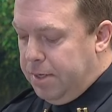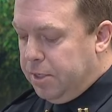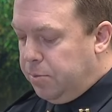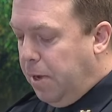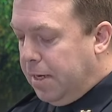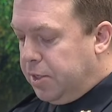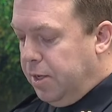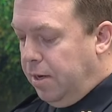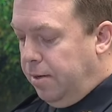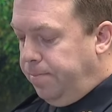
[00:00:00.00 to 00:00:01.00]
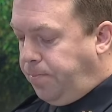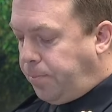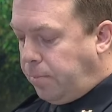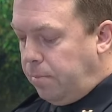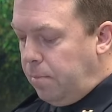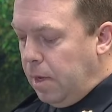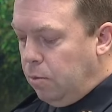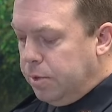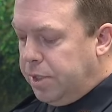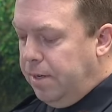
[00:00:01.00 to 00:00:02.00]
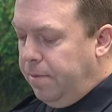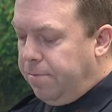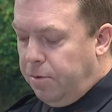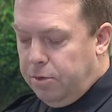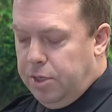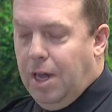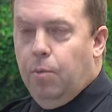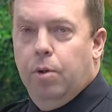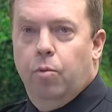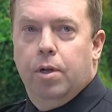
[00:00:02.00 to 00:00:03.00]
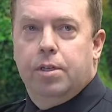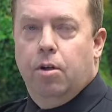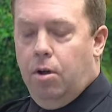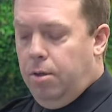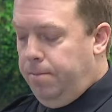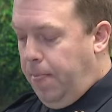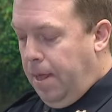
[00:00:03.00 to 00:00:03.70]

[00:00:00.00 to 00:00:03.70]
Dispatch Center received the first nine one one call